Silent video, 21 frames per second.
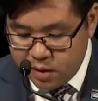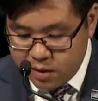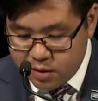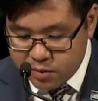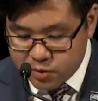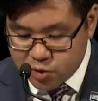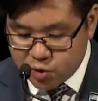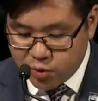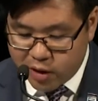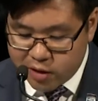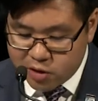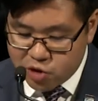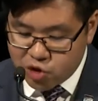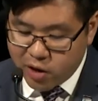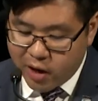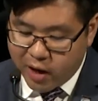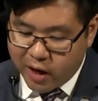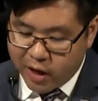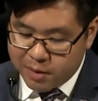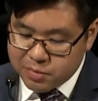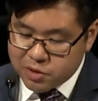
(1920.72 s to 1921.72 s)
The strategy
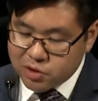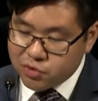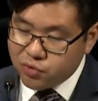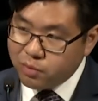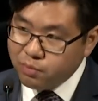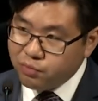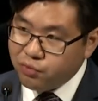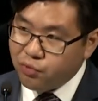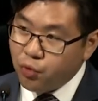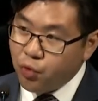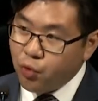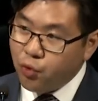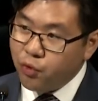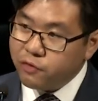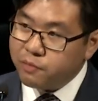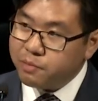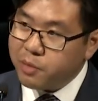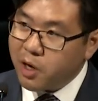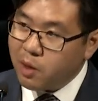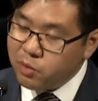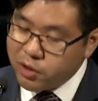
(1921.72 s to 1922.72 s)
aims to
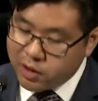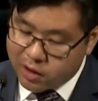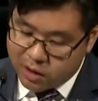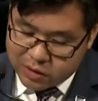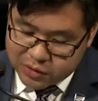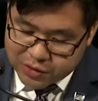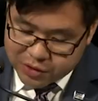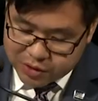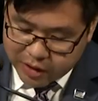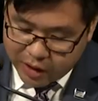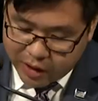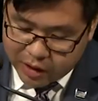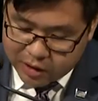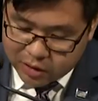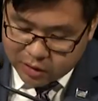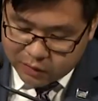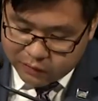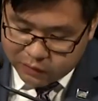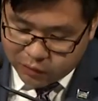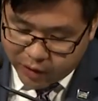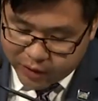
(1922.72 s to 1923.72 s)
improve public
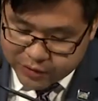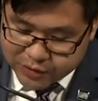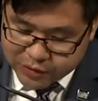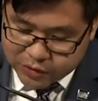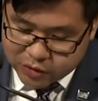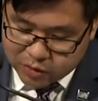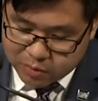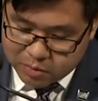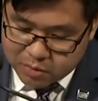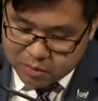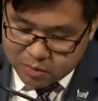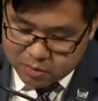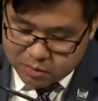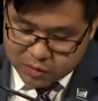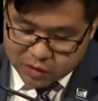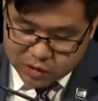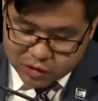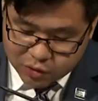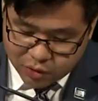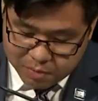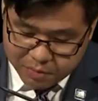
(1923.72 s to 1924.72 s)
understanding of racism,
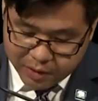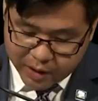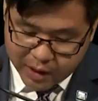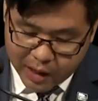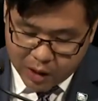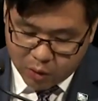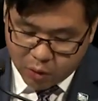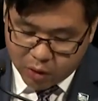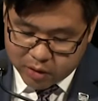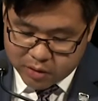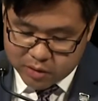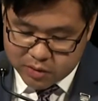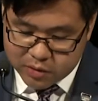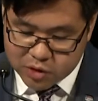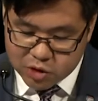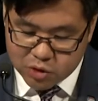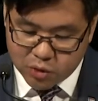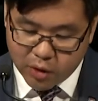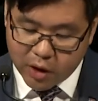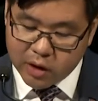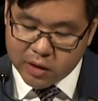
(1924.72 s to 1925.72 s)
to empower
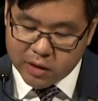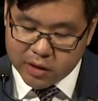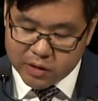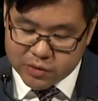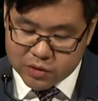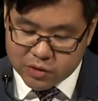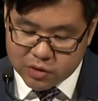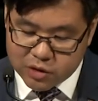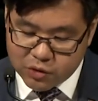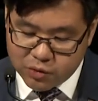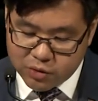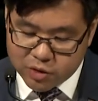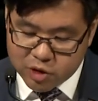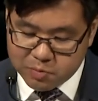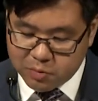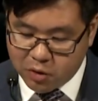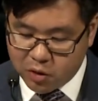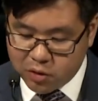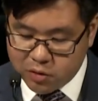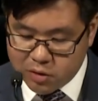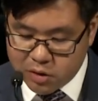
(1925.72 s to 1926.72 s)
Australians to
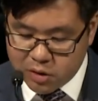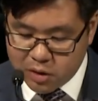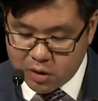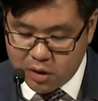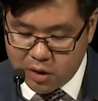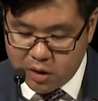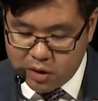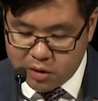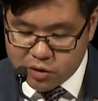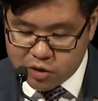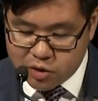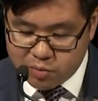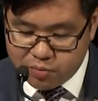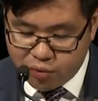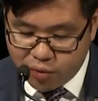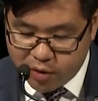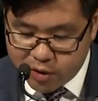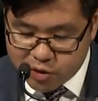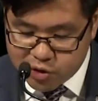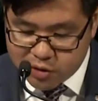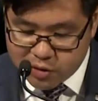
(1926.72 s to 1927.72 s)
respond to
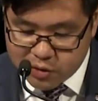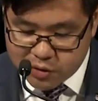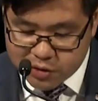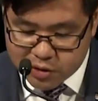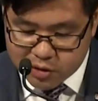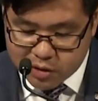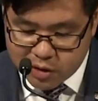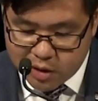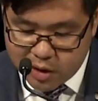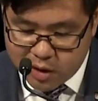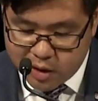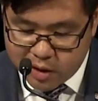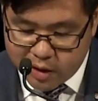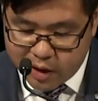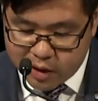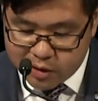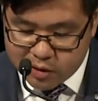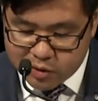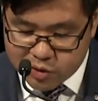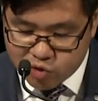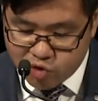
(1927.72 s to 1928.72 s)
prejudice
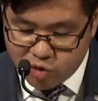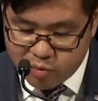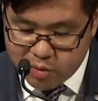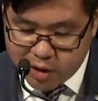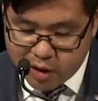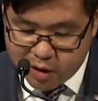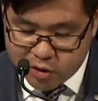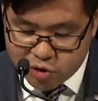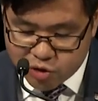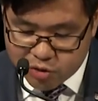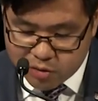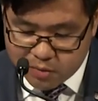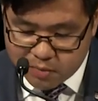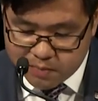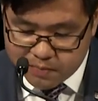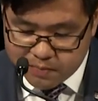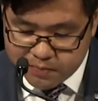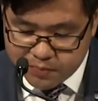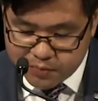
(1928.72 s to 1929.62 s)
and discrimination.